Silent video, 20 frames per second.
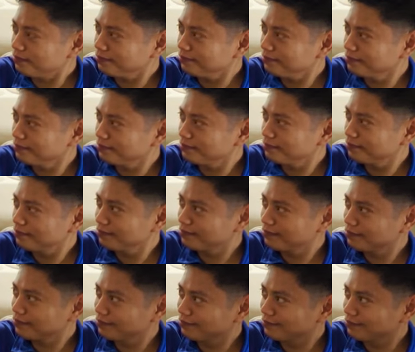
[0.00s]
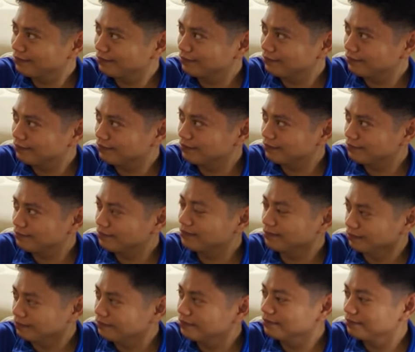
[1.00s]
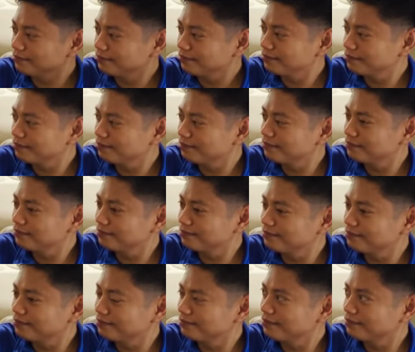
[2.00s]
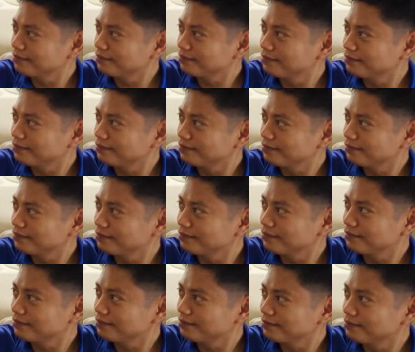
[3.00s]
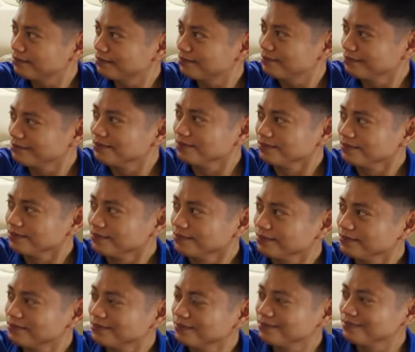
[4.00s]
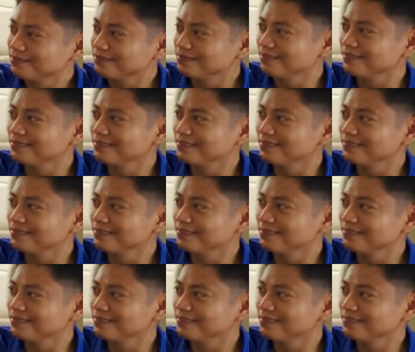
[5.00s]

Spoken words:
This person isn't speaking.